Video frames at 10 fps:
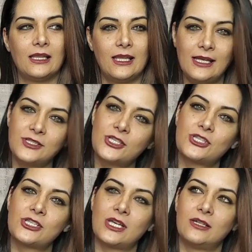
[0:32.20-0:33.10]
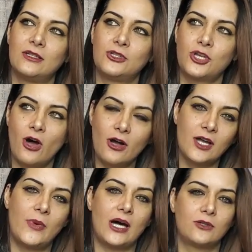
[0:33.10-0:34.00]
Let's
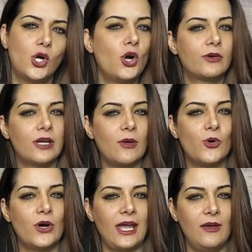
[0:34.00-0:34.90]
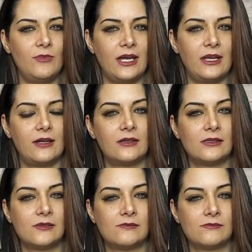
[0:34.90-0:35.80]
talk about Corey Mohammed,
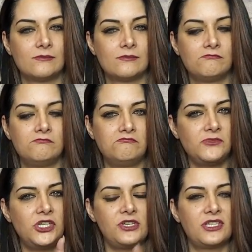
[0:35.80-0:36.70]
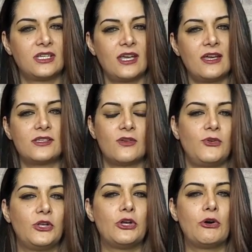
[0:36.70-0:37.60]
just in case
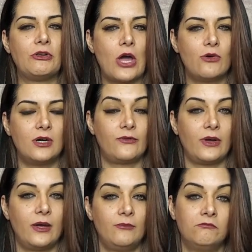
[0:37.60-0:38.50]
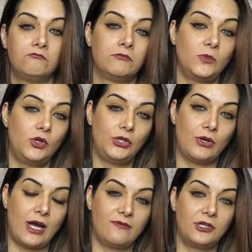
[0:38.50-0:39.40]
if you don't know of him or
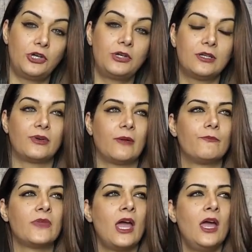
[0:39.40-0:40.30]
you haven't heard of him.